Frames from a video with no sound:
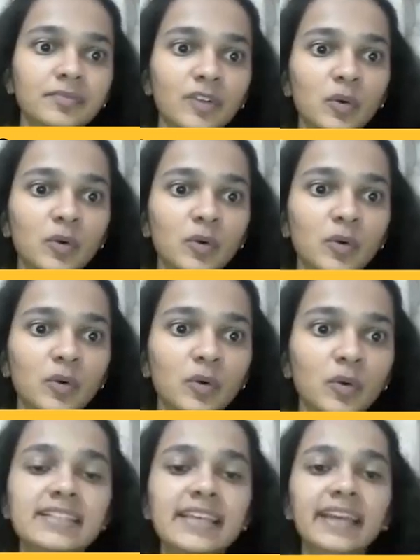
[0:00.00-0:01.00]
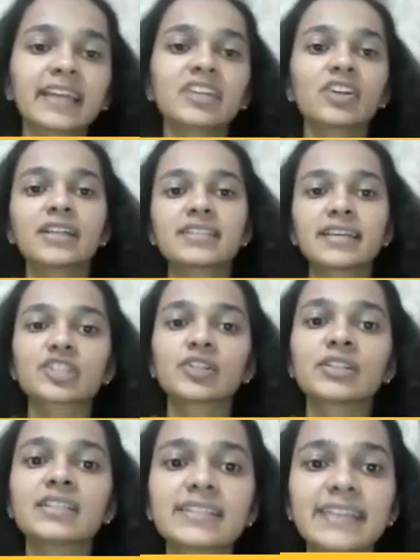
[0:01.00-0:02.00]
Okay. The second
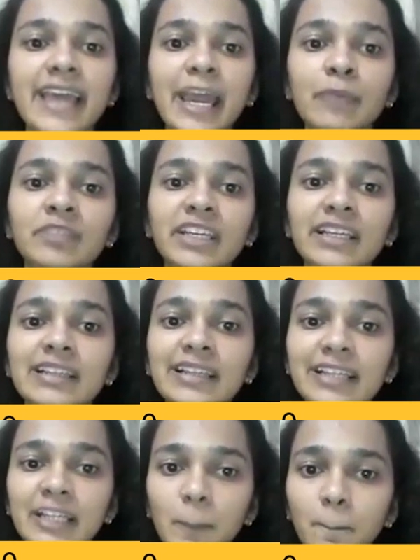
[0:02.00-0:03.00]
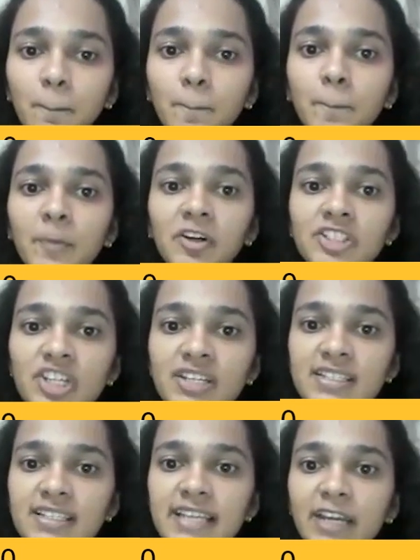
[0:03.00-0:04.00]
transaction is MK Ling
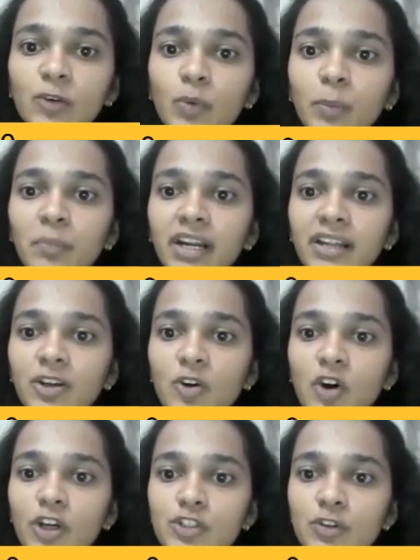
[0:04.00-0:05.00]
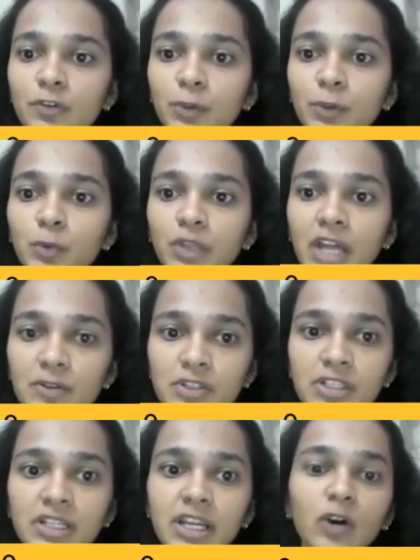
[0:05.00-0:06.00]
purchases equipment at the cost of
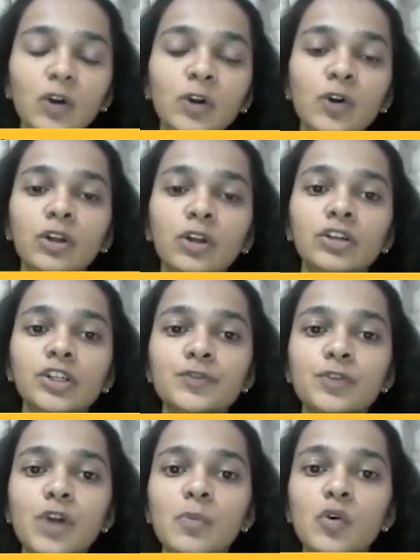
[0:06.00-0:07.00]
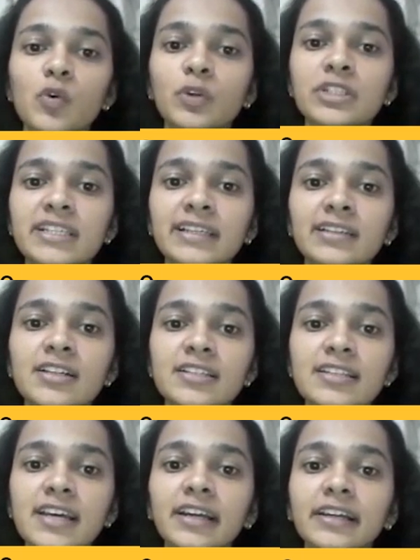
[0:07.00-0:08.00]
$2,000 from wholesalers
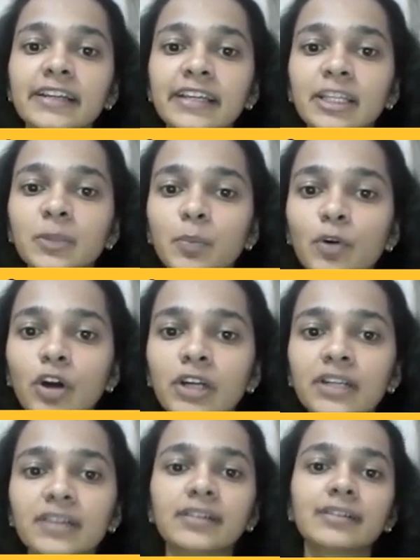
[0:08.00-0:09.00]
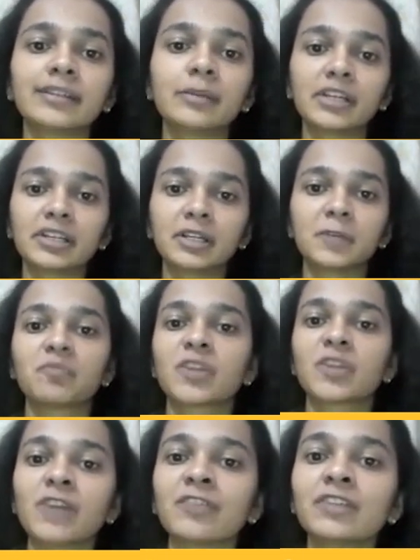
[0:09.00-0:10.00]
Tin Pot Limited.
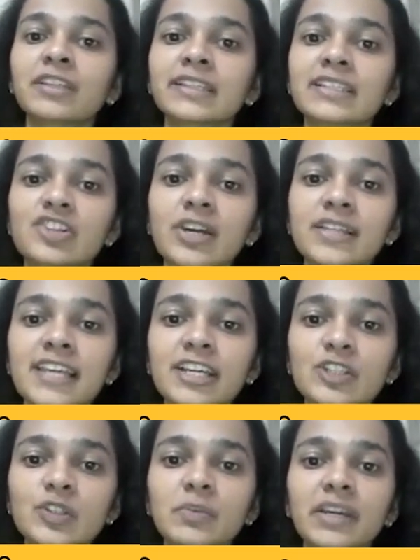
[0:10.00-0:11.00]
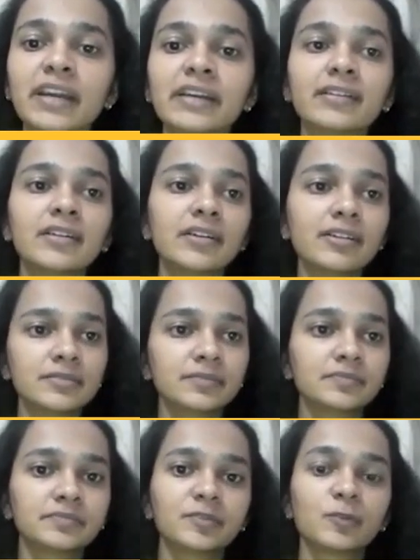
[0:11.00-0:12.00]
Where will this transaction be entered?
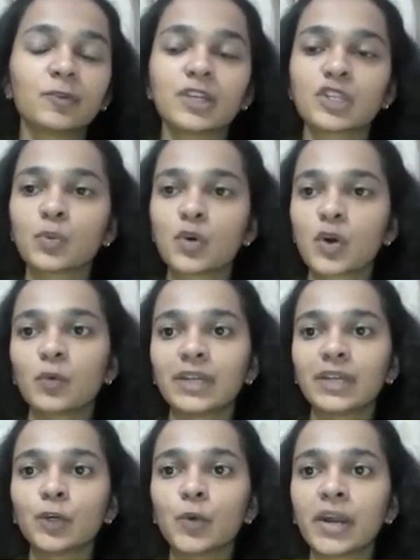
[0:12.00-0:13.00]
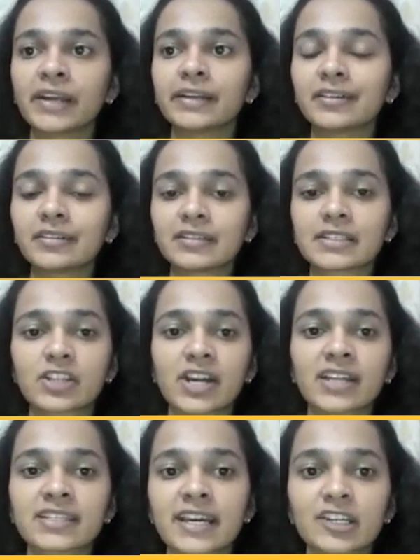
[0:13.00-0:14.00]
Which book will you enter this
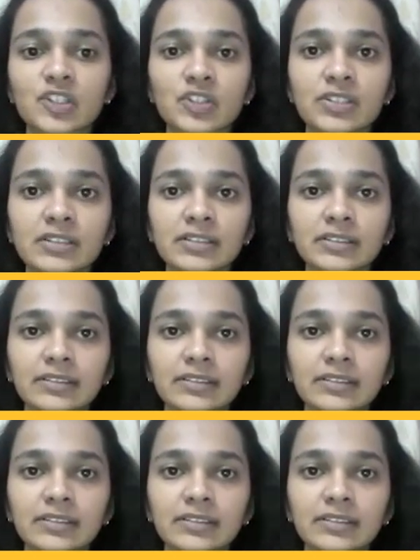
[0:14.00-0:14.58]
transaction?